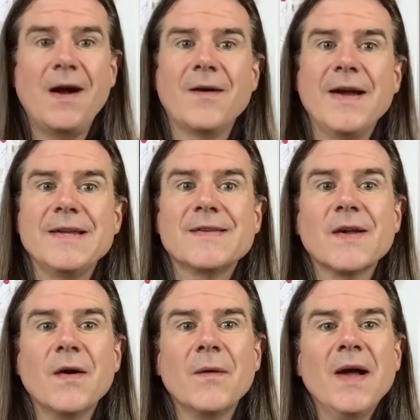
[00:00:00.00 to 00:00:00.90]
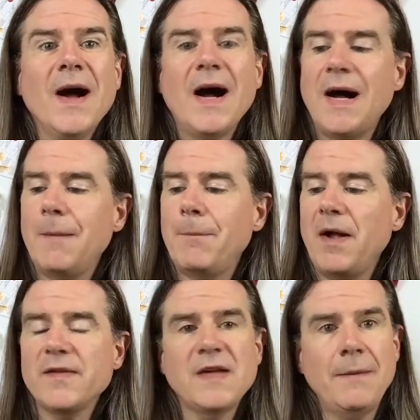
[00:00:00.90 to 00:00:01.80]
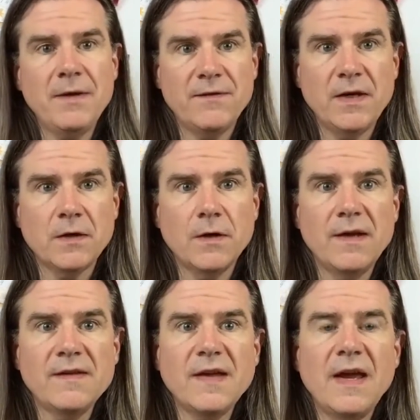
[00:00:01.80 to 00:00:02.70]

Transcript: All right, so balsamic vinegar is